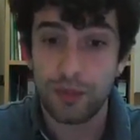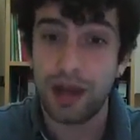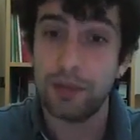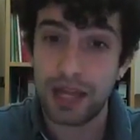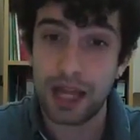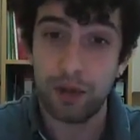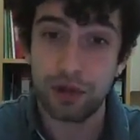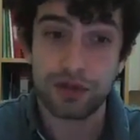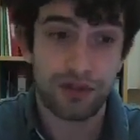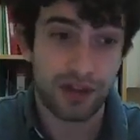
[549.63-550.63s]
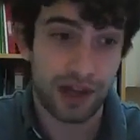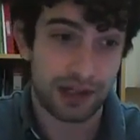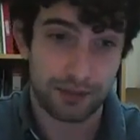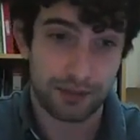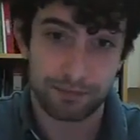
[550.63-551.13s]
might be able to
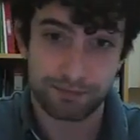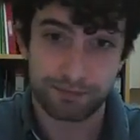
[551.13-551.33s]
find them.